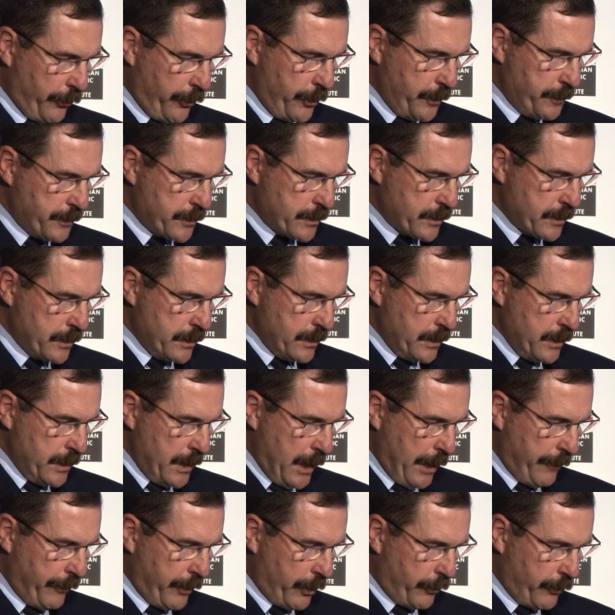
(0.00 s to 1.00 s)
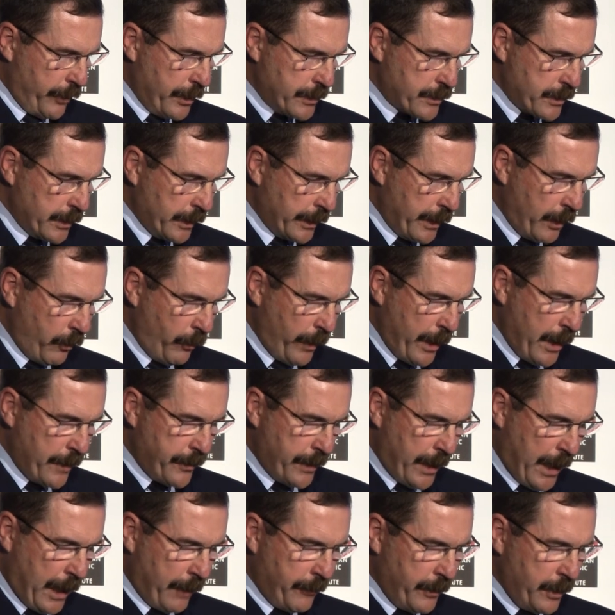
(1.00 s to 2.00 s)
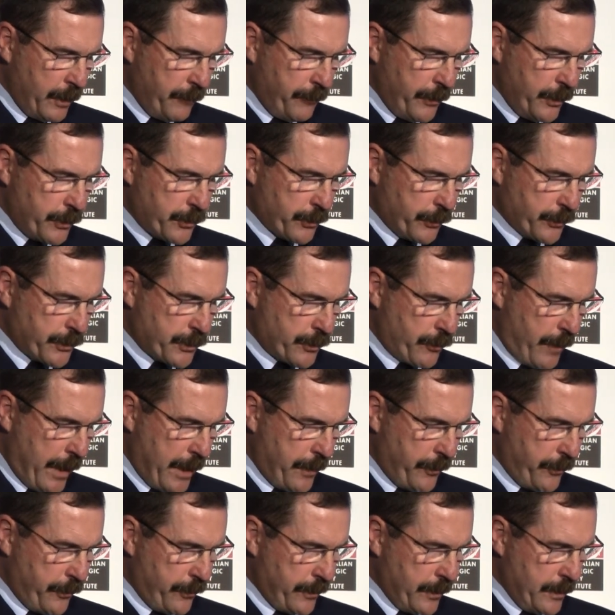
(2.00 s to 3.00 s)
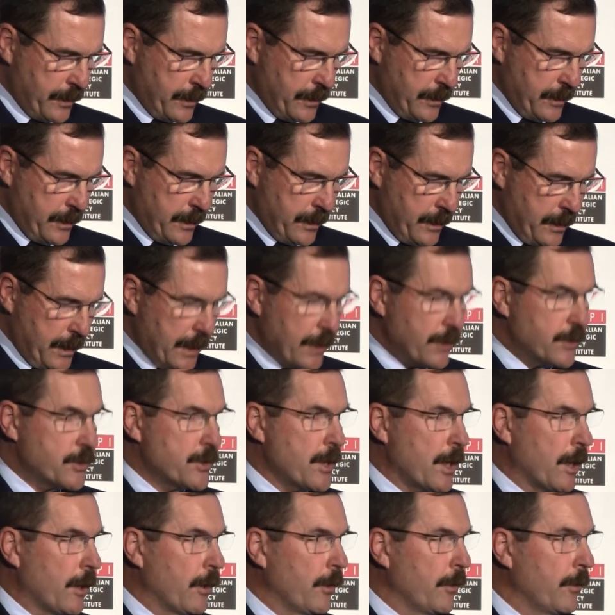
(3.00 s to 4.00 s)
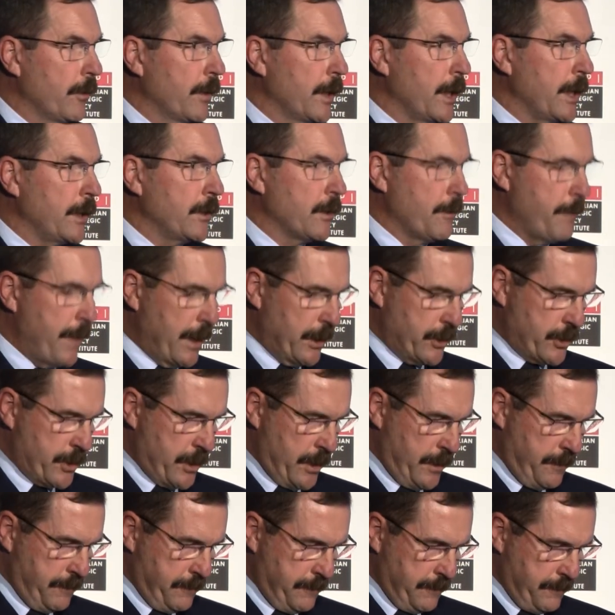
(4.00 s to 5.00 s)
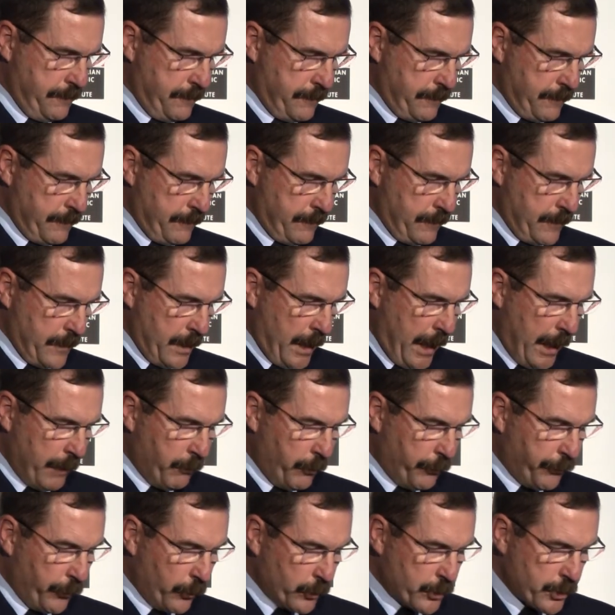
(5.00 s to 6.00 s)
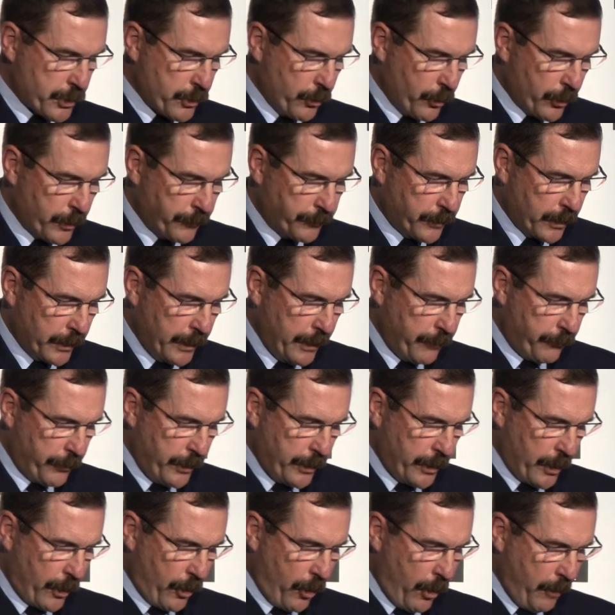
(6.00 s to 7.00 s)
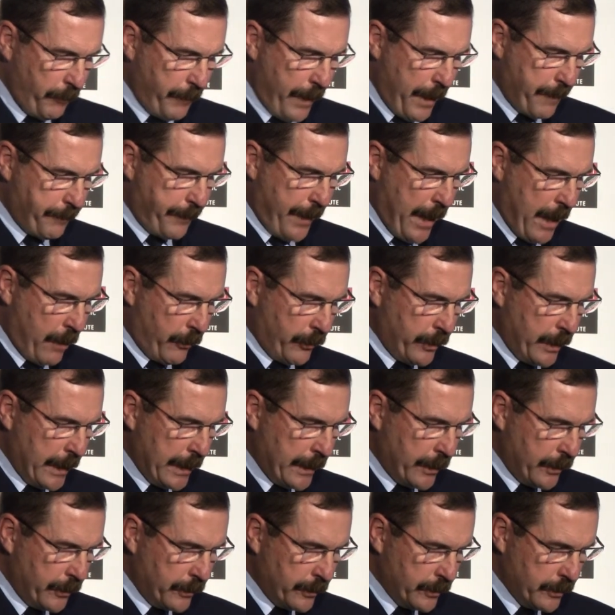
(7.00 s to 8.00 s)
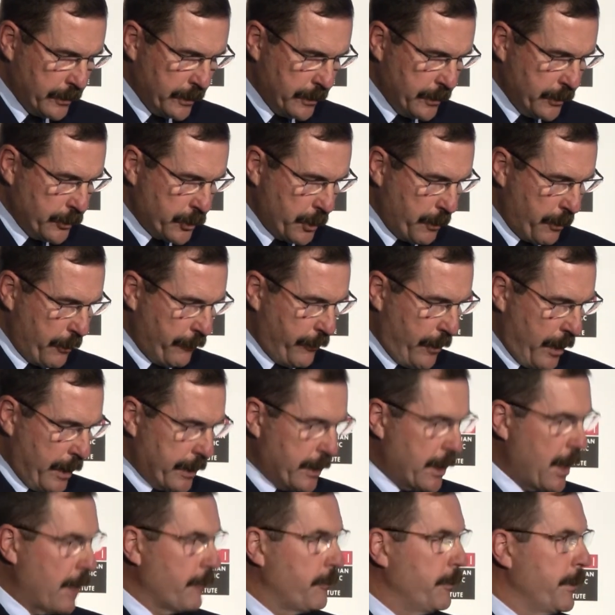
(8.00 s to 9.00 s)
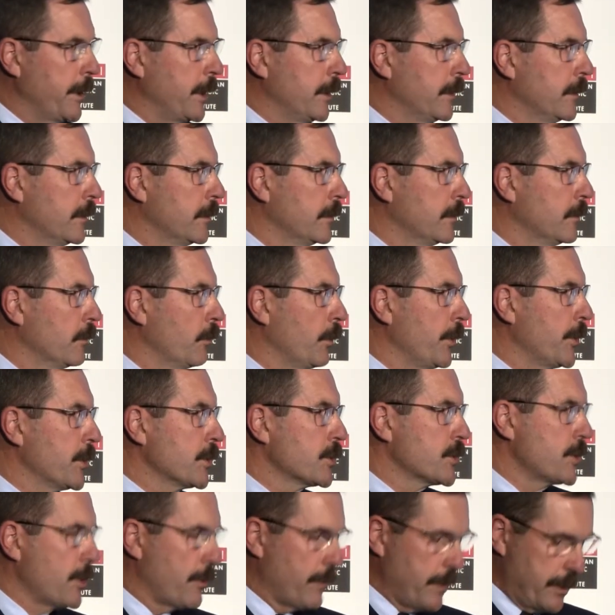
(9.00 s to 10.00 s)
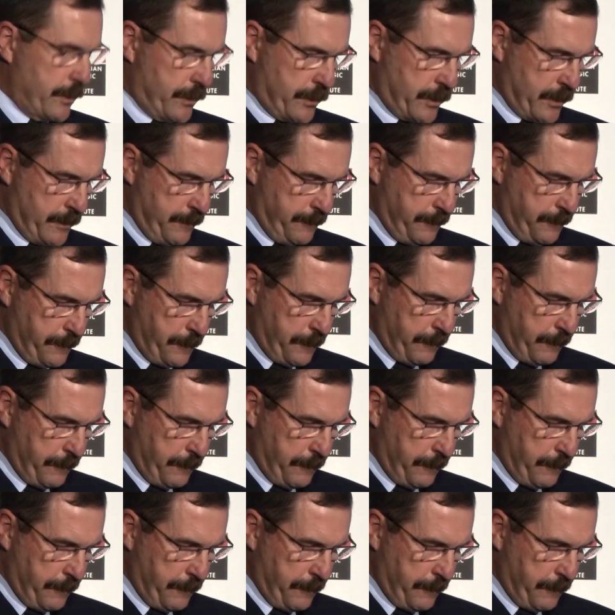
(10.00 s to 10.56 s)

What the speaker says: groups, are increasingly aware that our individual strength is shallow in dimension and will fall short of delivering the combat power needed to provide government with assurance,